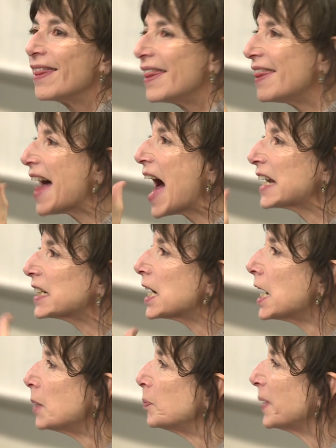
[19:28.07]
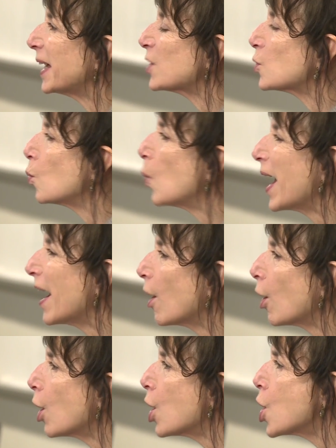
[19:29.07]
that complex
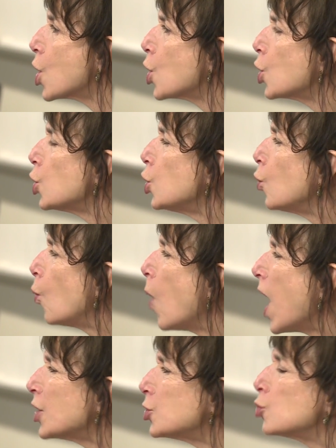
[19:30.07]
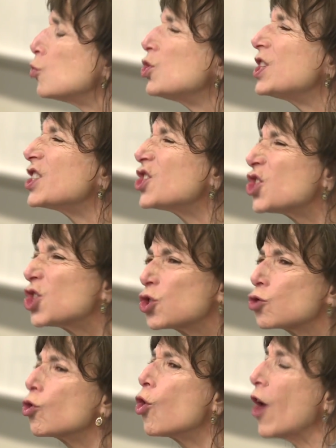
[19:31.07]
where you want to
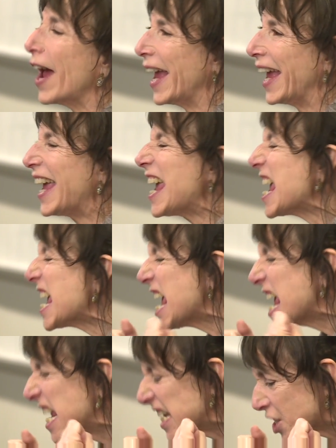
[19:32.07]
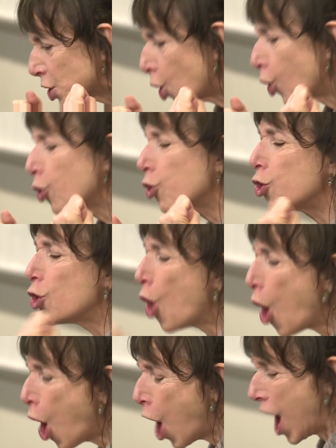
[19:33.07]
destroy, eat,
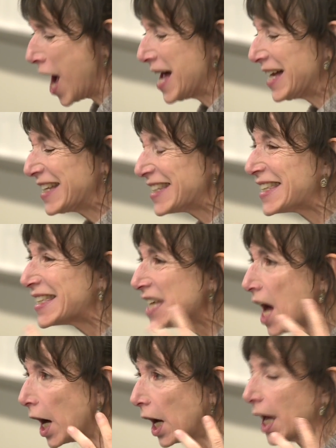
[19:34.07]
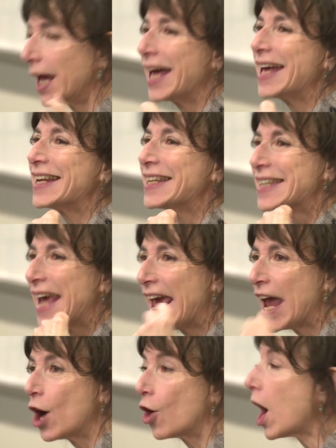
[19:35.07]
gnaw, suck,
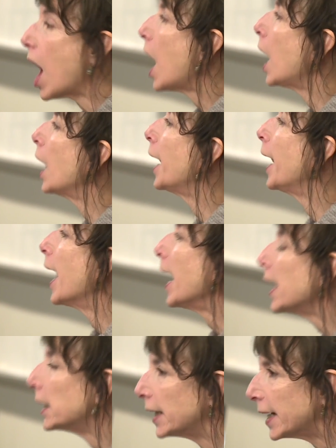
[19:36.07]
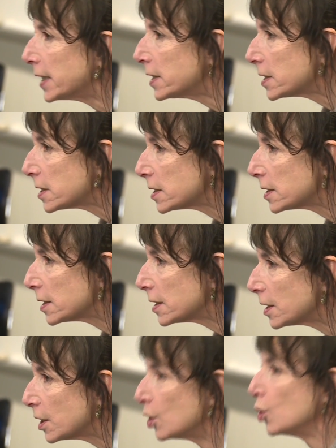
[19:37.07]
tear, annihilate
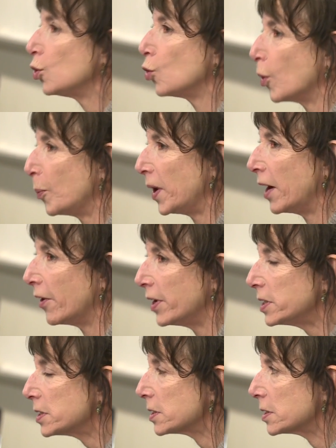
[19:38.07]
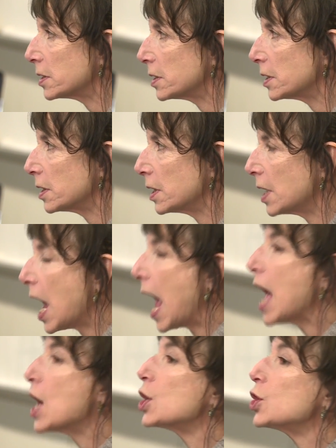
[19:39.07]
your parent
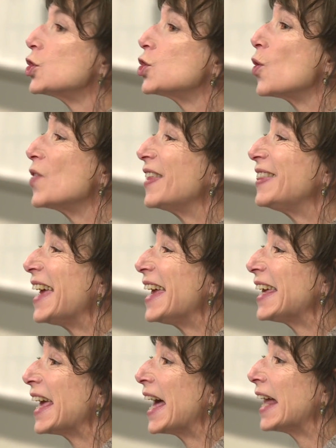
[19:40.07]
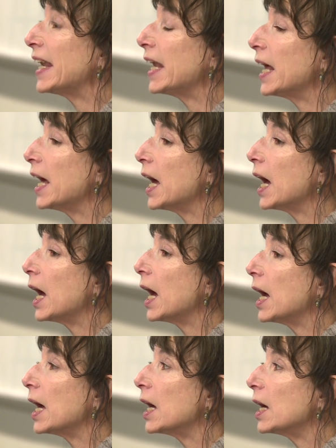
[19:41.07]
so that they can
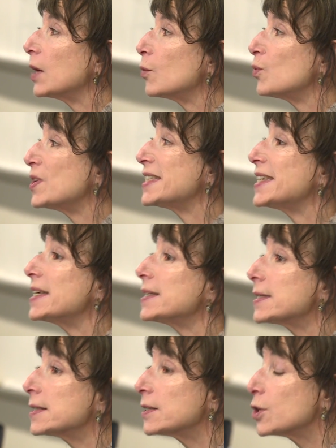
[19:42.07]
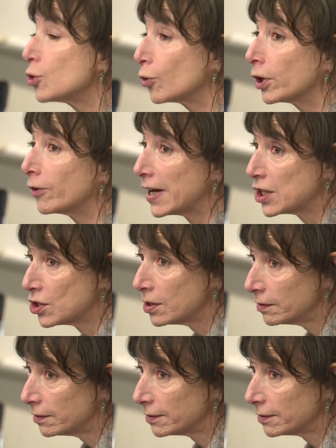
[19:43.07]
resist your aggression